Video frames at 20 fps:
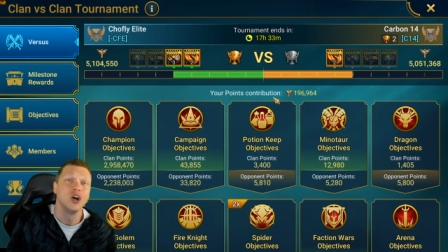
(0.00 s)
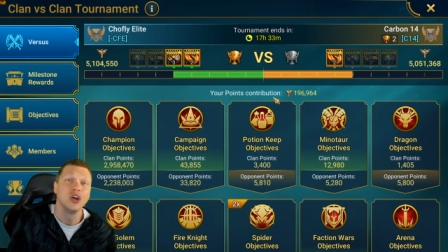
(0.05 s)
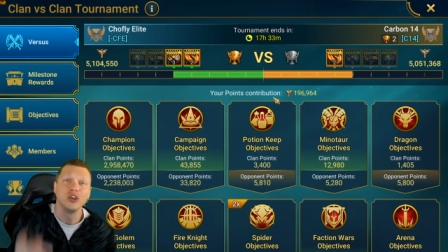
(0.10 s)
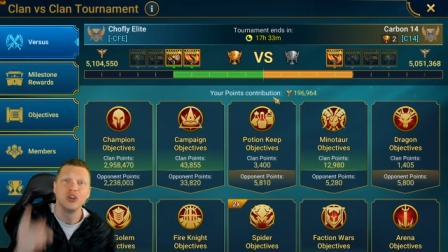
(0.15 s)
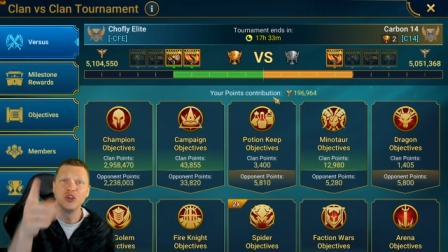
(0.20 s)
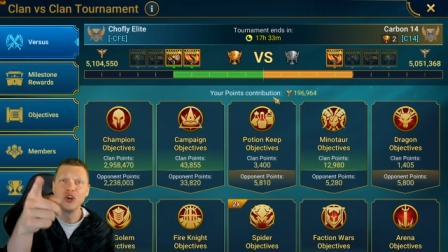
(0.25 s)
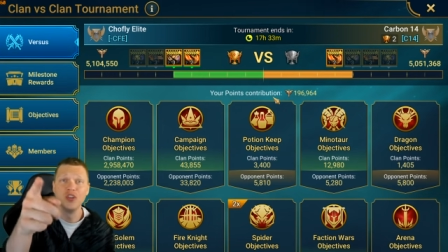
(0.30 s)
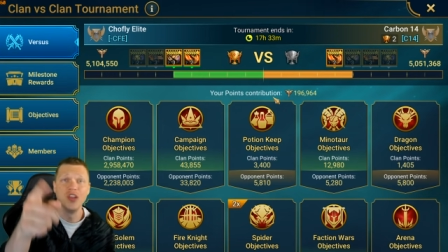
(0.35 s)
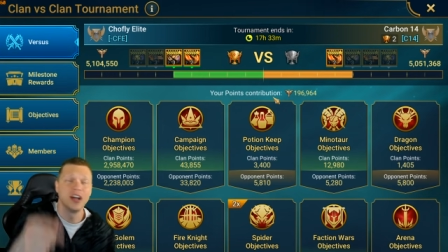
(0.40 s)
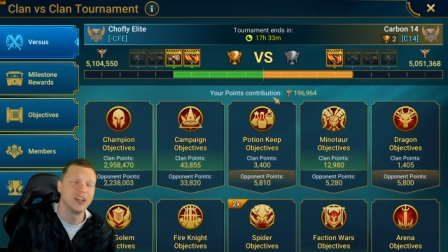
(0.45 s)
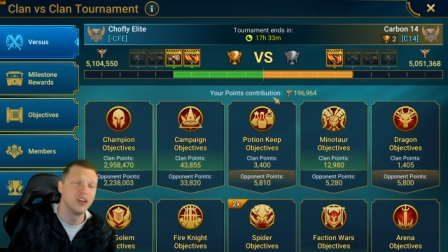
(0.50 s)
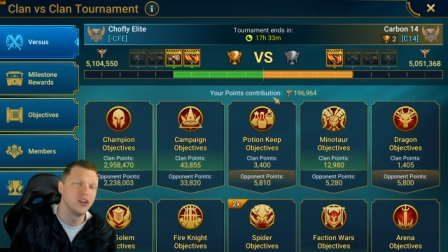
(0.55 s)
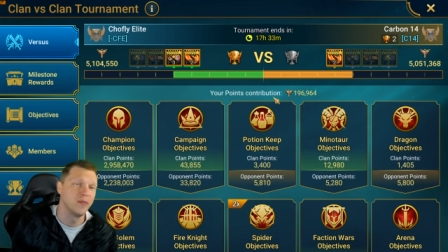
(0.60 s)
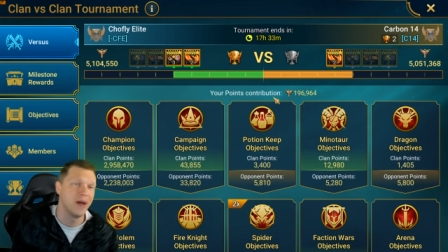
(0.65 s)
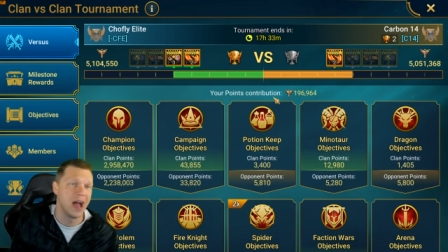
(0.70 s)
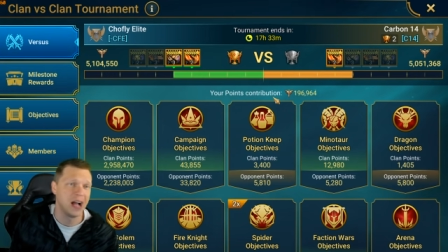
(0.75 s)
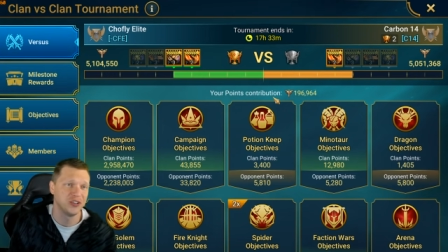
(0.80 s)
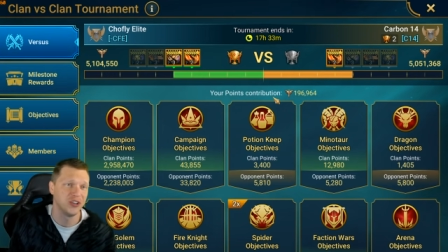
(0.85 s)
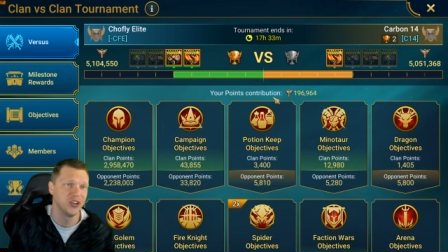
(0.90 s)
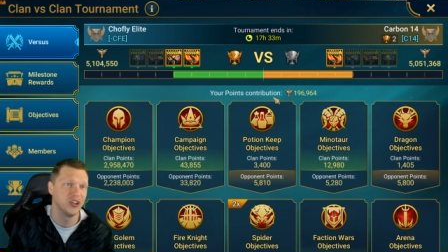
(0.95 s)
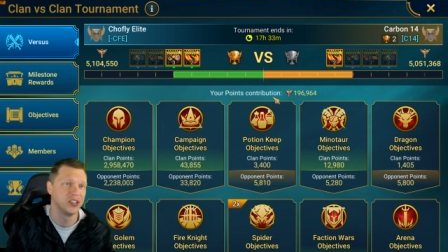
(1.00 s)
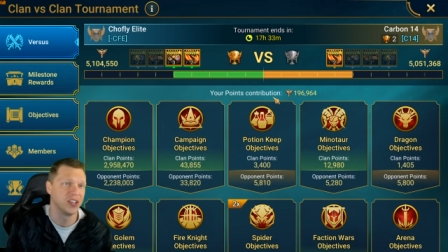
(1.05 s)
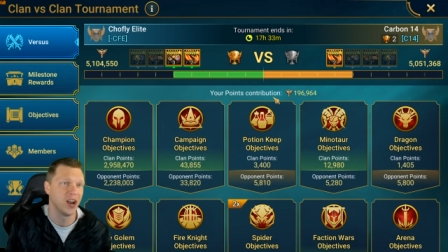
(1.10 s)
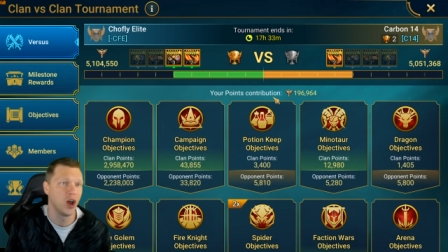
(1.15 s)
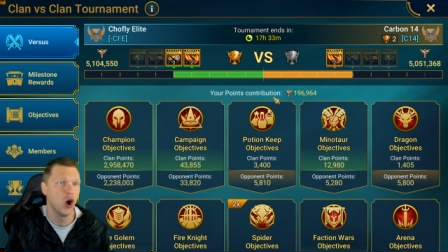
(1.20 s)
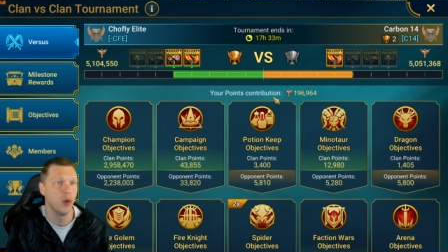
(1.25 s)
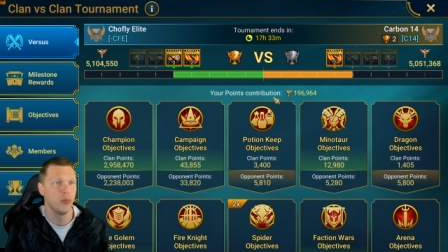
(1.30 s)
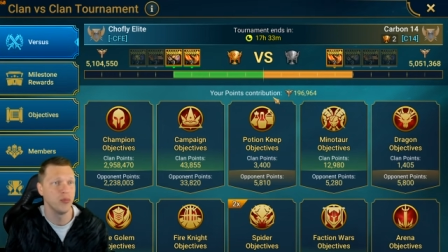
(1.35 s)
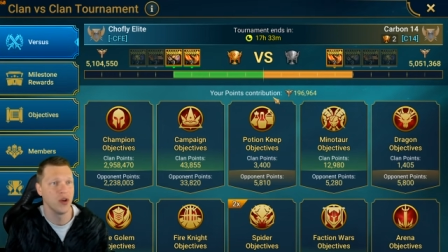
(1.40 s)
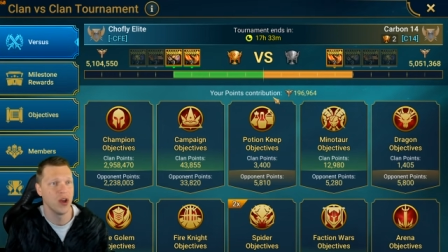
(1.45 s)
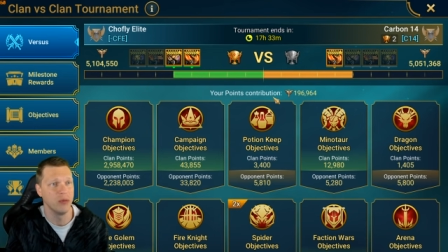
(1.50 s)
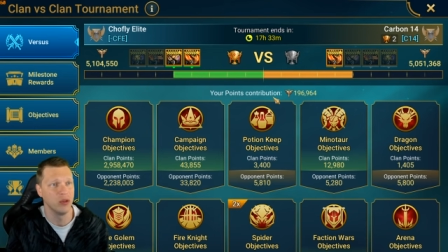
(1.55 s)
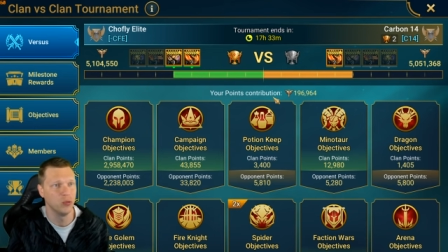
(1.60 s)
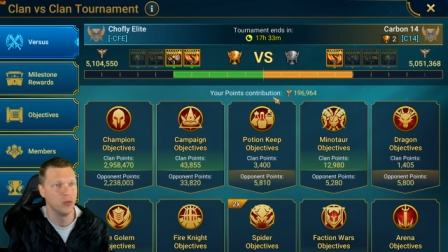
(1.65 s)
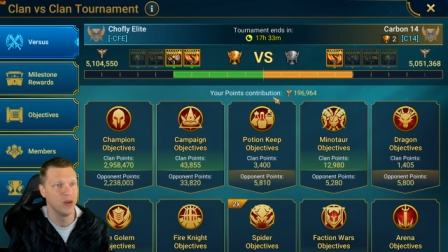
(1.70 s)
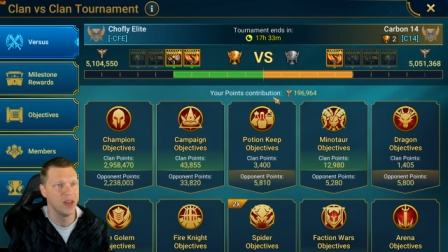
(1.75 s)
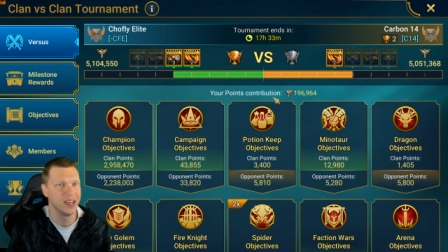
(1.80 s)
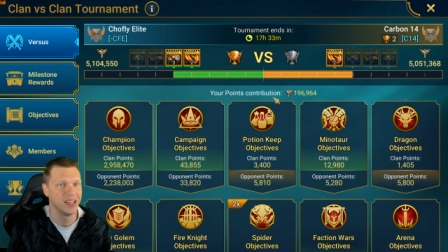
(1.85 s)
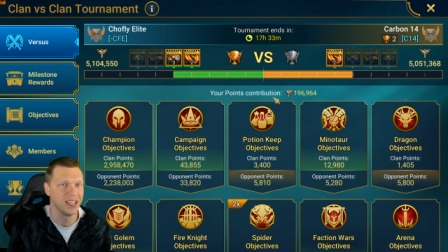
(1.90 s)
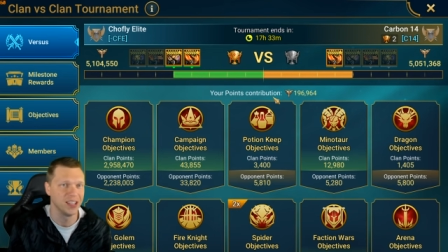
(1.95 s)
good luck in your matches. And I hope you're able to
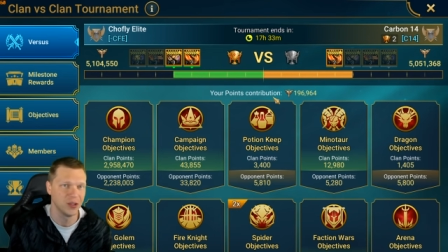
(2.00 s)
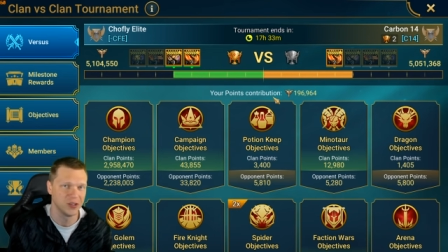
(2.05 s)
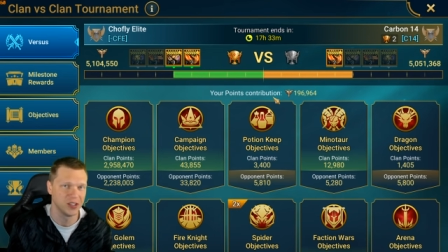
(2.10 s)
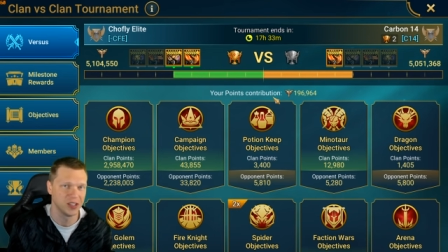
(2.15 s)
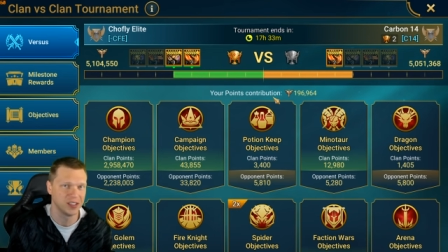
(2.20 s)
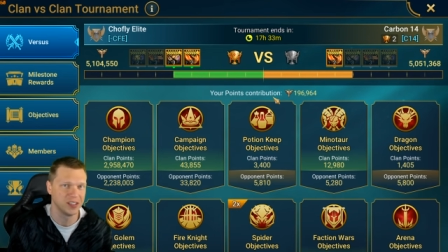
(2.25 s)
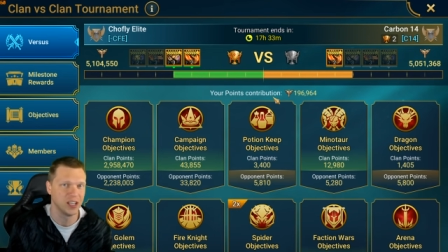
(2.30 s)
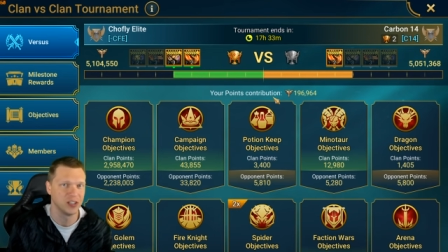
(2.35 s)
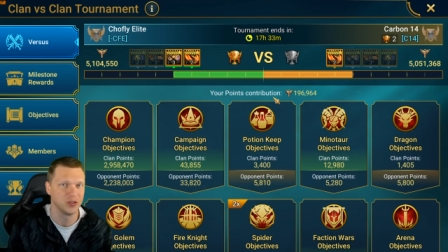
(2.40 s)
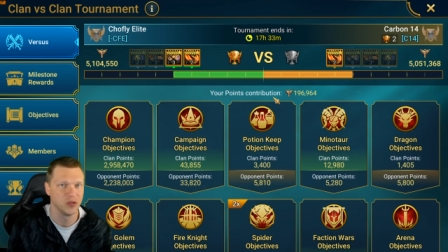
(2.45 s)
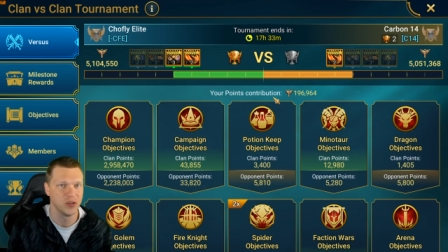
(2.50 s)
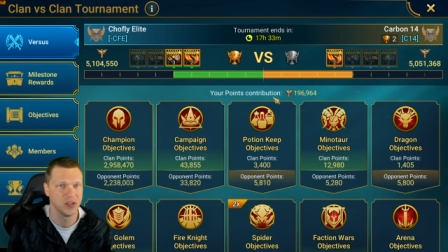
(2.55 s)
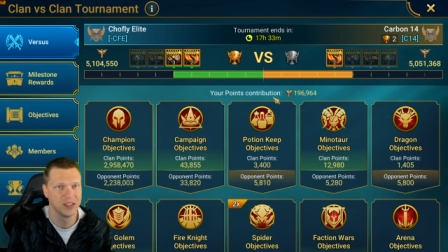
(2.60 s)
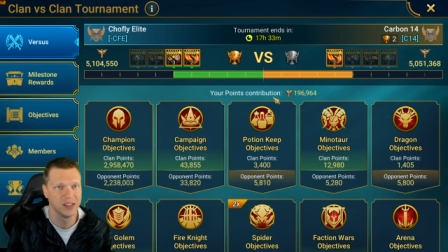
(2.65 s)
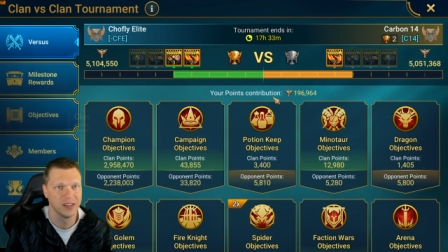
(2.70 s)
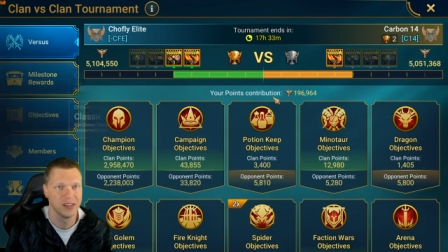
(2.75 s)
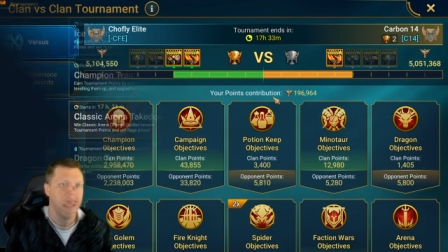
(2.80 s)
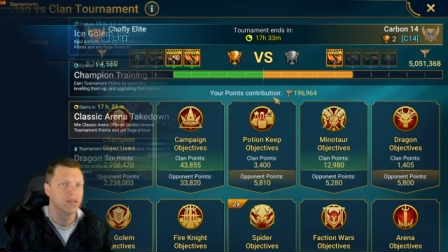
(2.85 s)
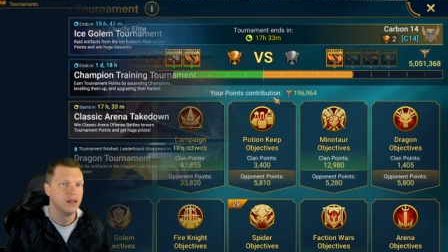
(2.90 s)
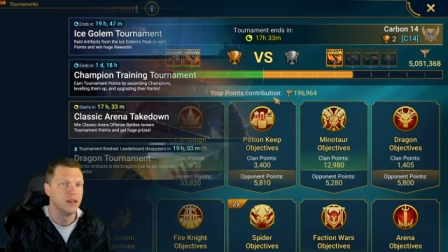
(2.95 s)
win and get those accessories.